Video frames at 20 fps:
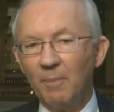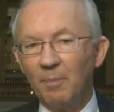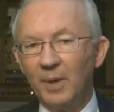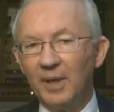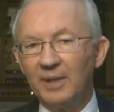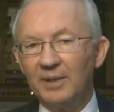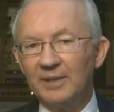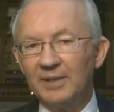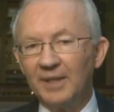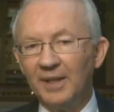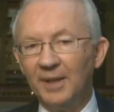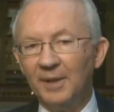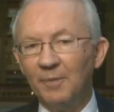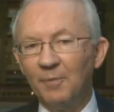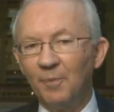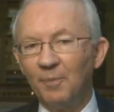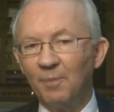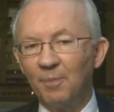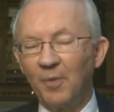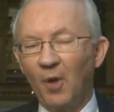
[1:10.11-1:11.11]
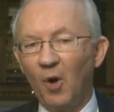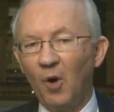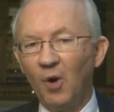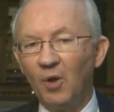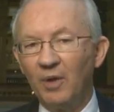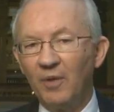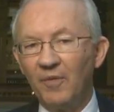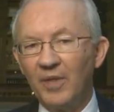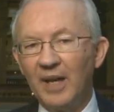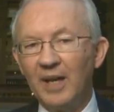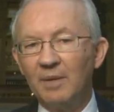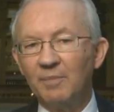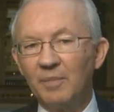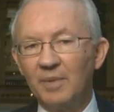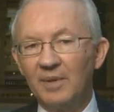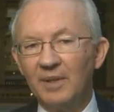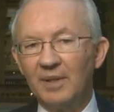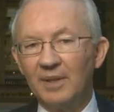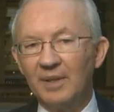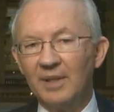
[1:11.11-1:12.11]
But all of that
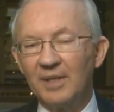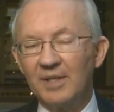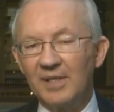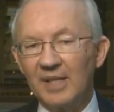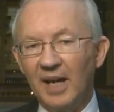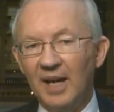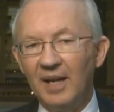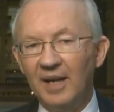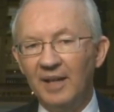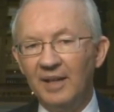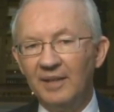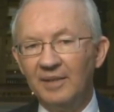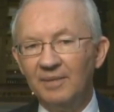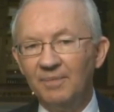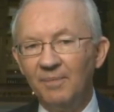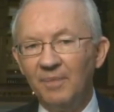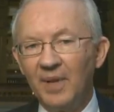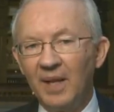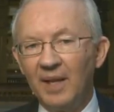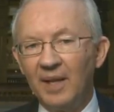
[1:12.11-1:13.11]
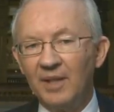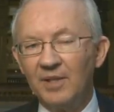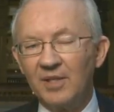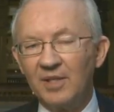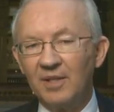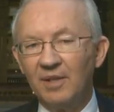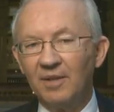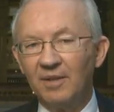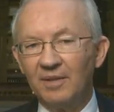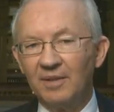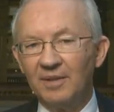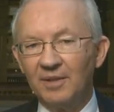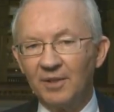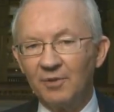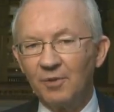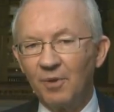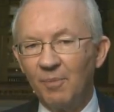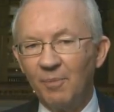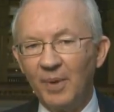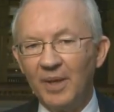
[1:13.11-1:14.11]
aside, it's still a
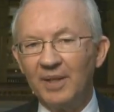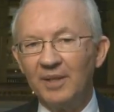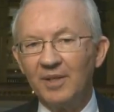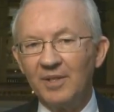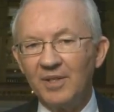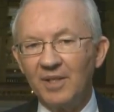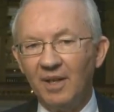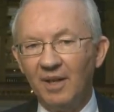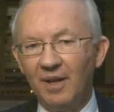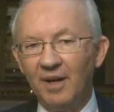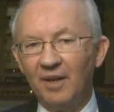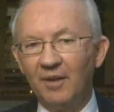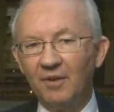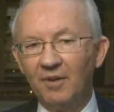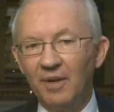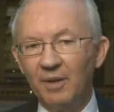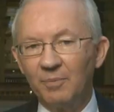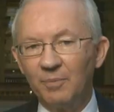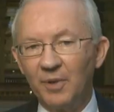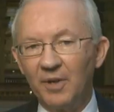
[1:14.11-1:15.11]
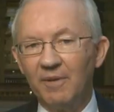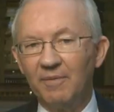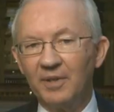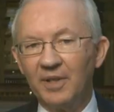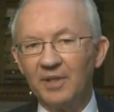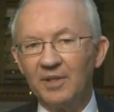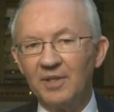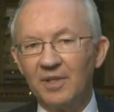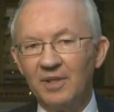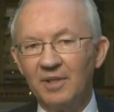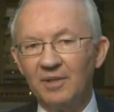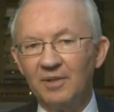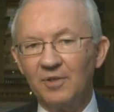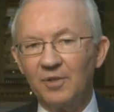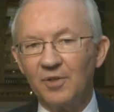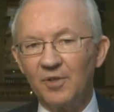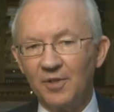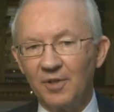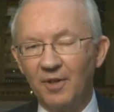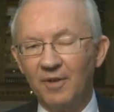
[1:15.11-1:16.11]
tremendous honor and privilege
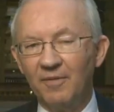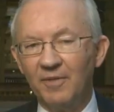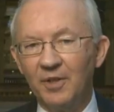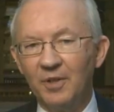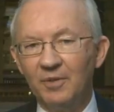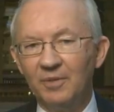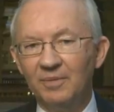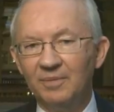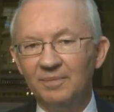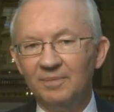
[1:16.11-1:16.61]
to serve you.